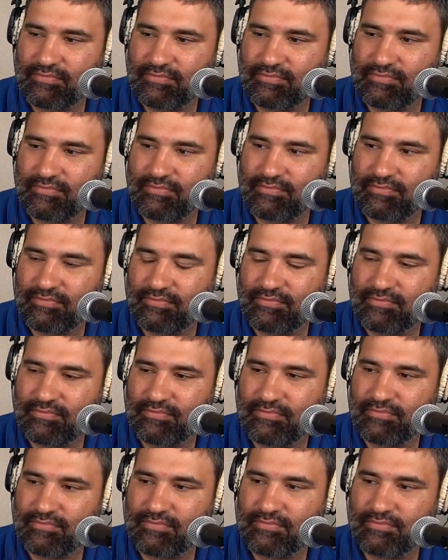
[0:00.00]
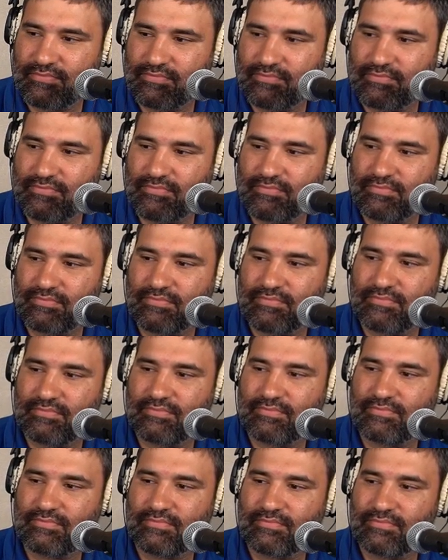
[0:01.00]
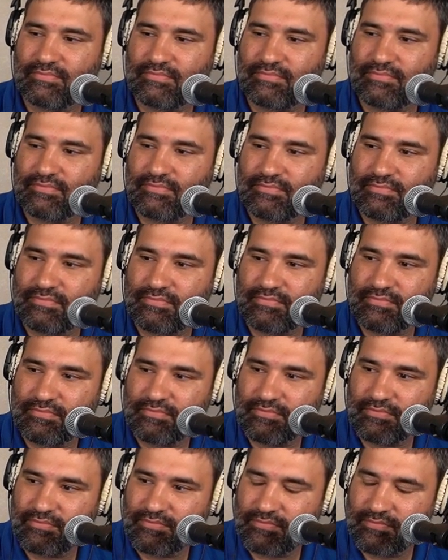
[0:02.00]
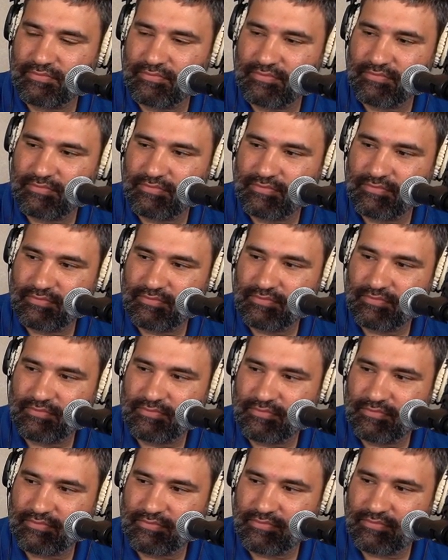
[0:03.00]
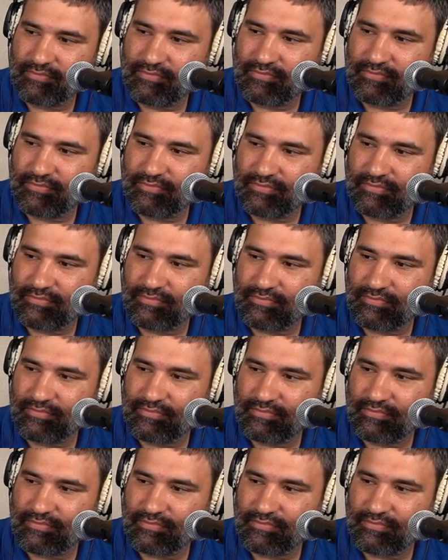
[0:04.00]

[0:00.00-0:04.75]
(silent)